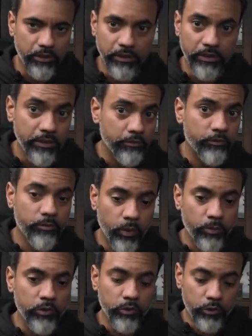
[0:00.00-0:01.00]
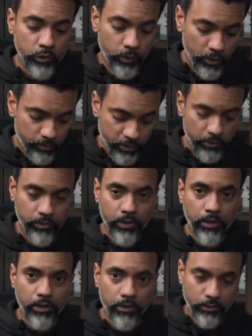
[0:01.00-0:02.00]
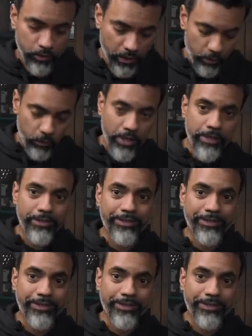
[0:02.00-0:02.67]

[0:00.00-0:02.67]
in the heat of the moment, you do it, but you're like way